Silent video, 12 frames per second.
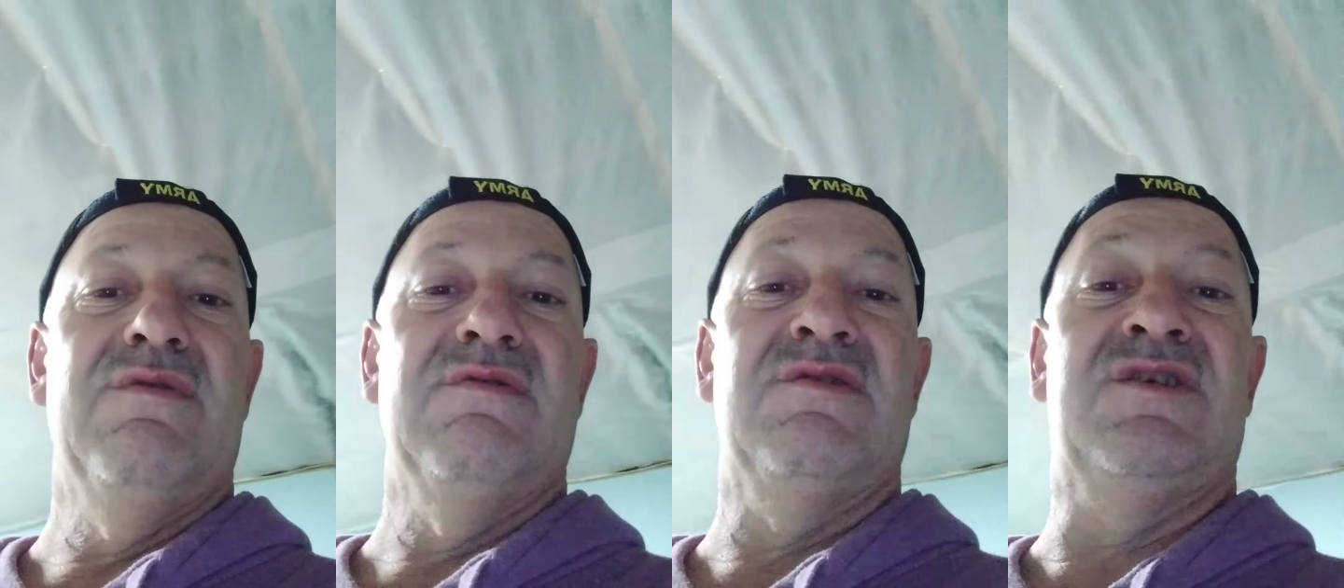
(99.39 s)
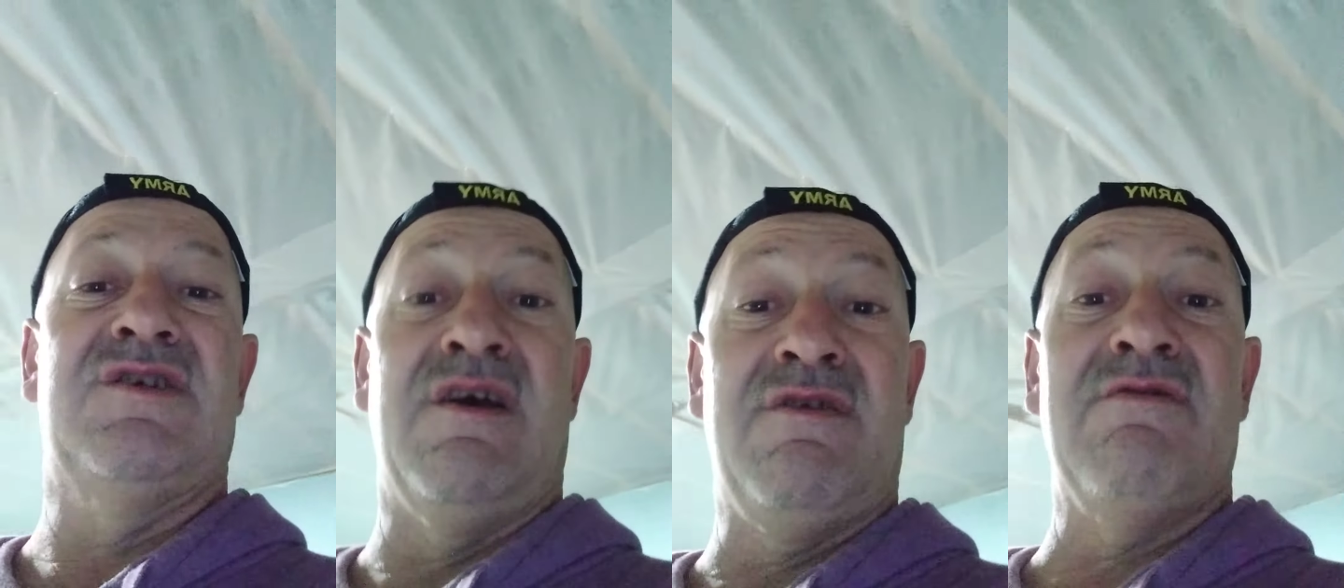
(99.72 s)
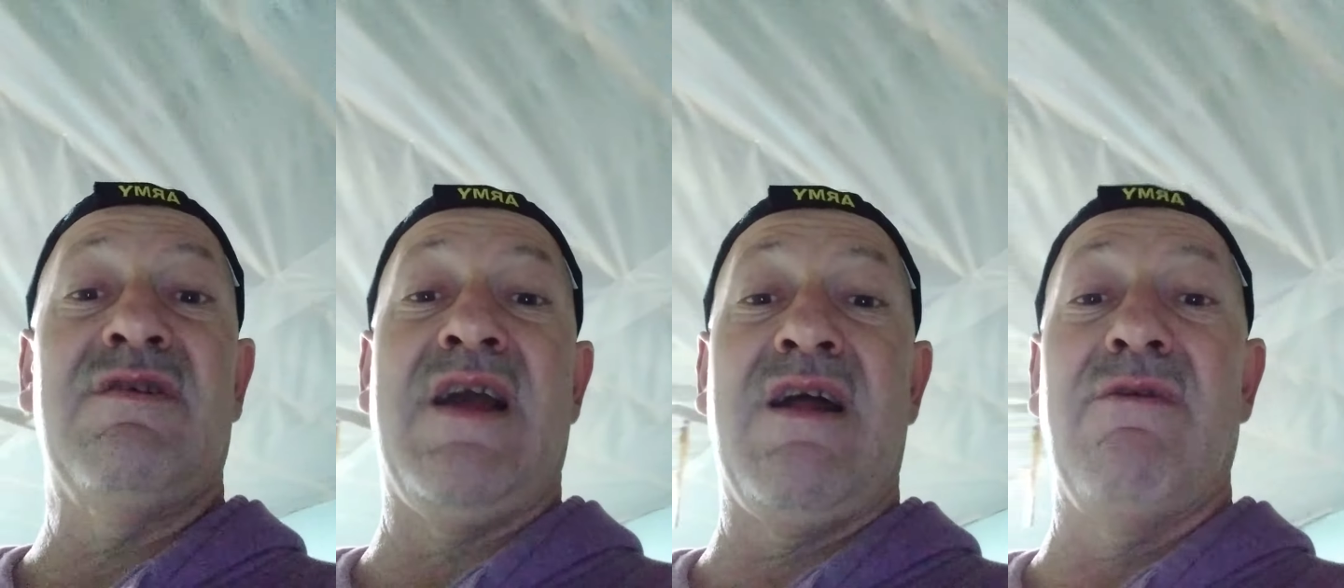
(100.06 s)

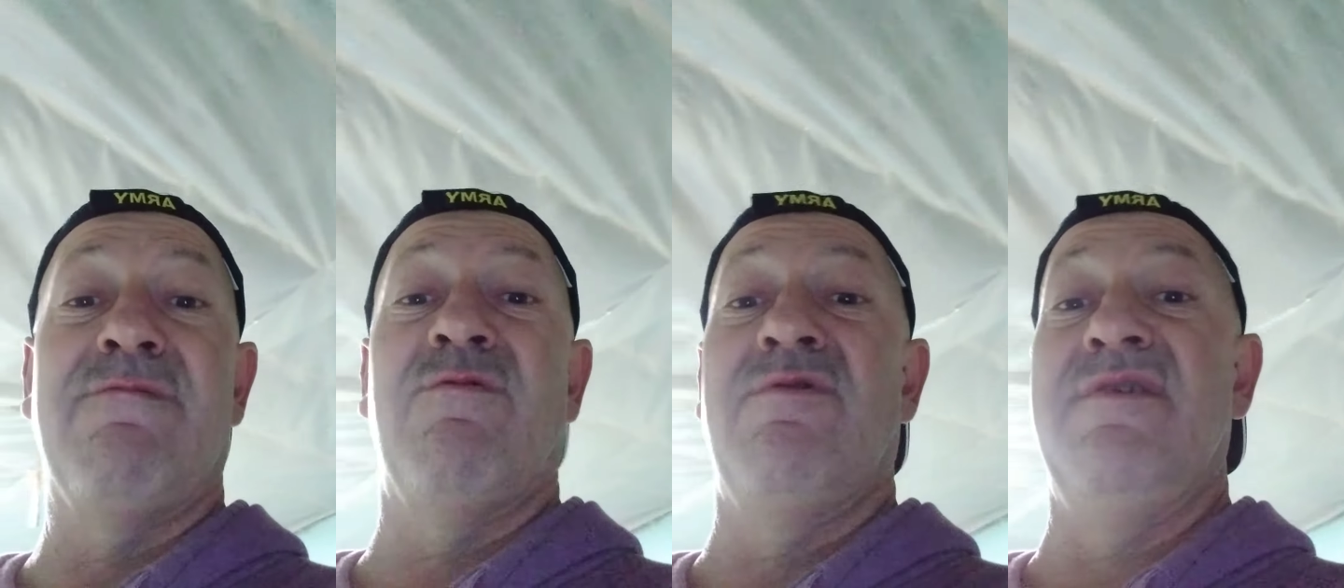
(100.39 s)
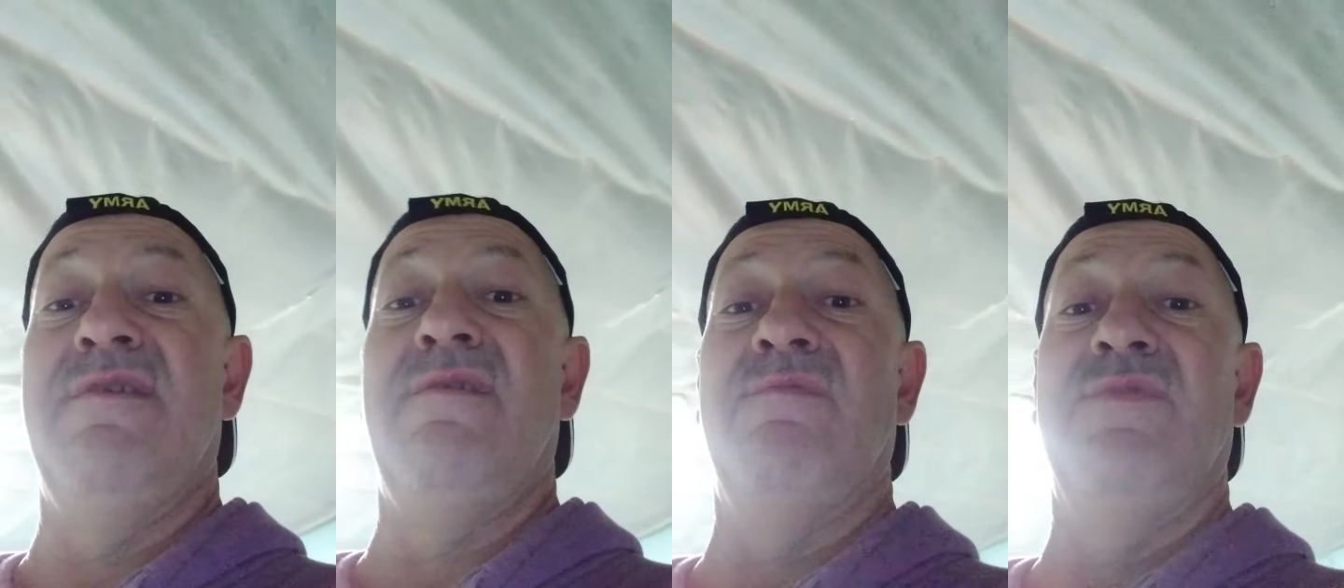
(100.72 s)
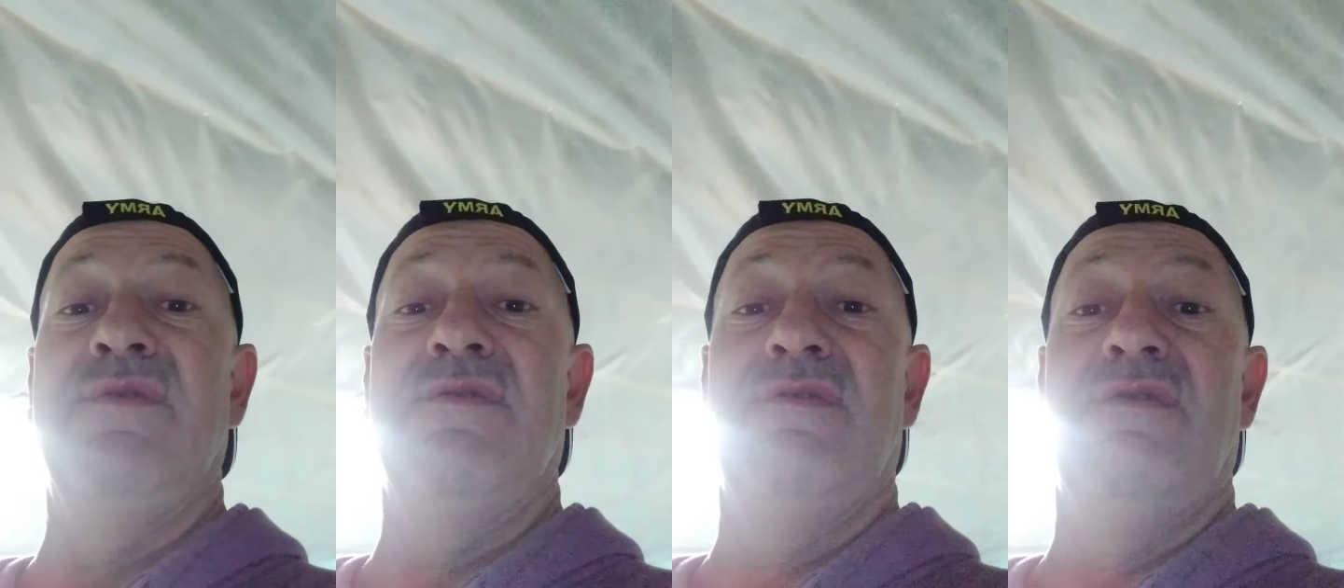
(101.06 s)
Southern California,
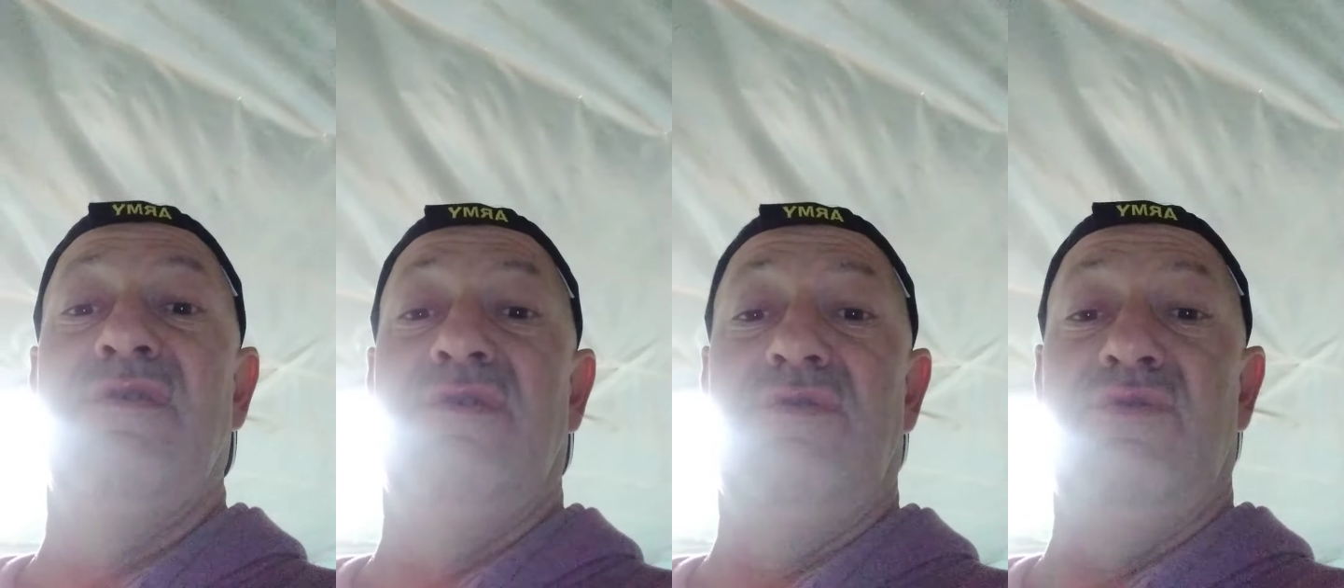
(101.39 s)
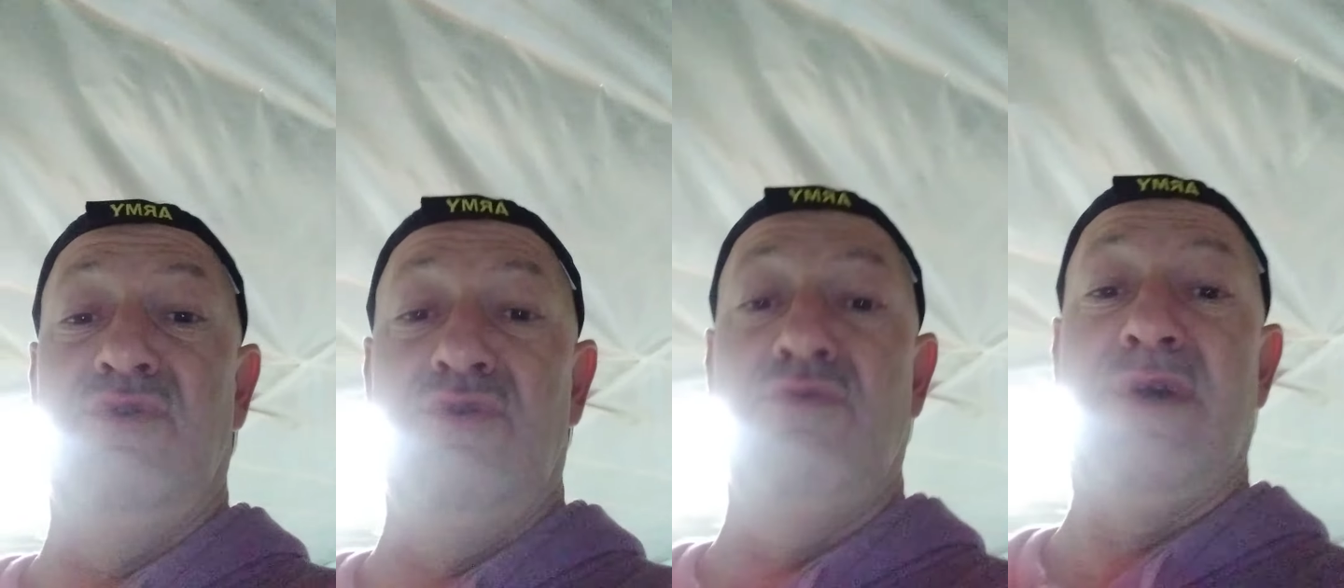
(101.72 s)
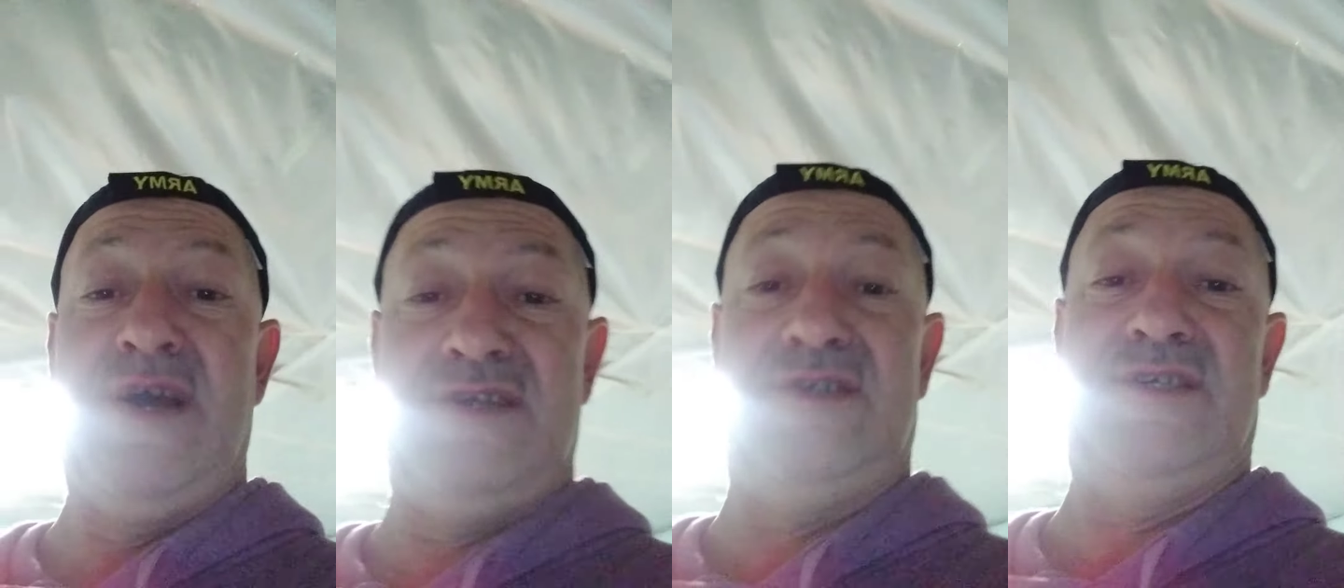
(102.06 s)

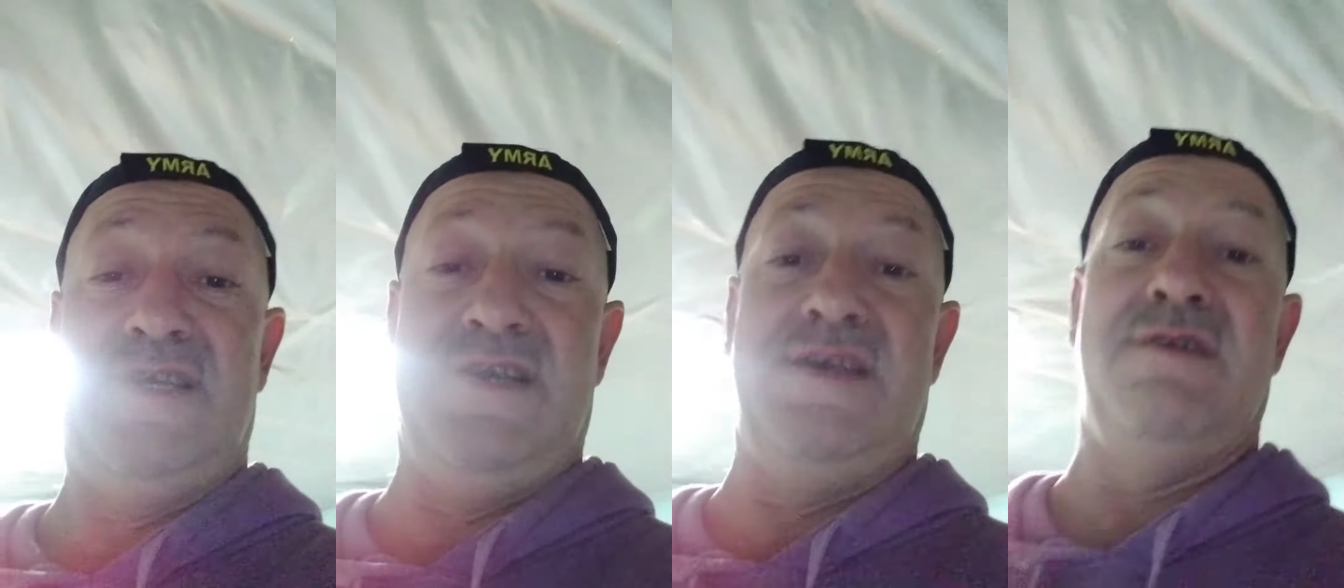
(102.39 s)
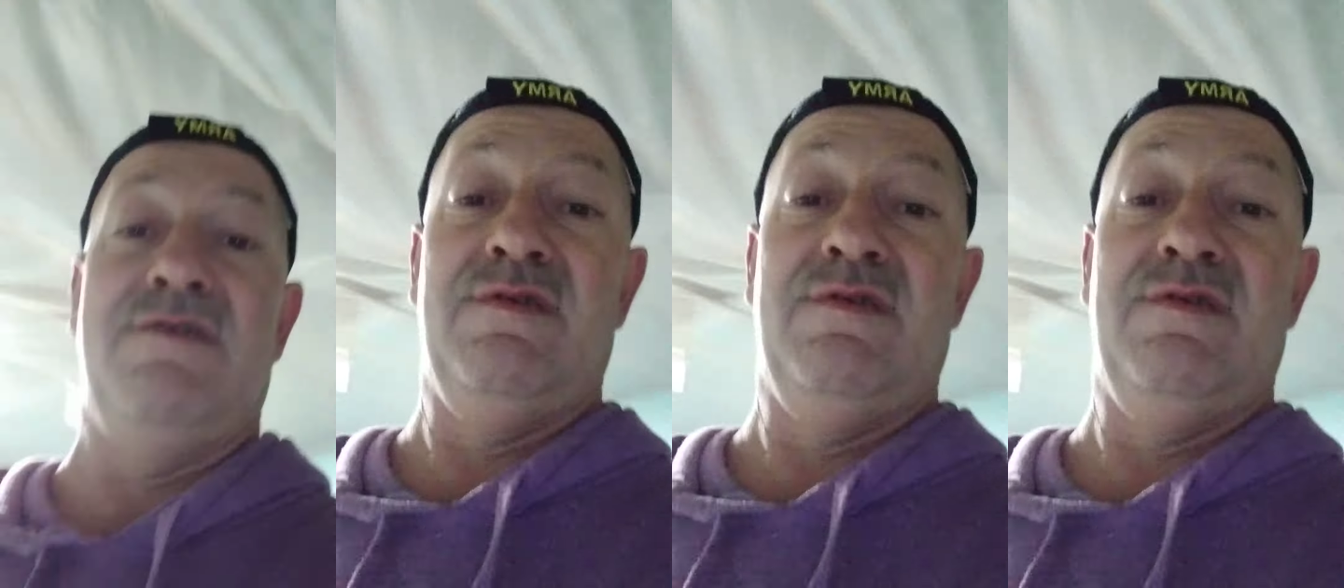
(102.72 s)
USC,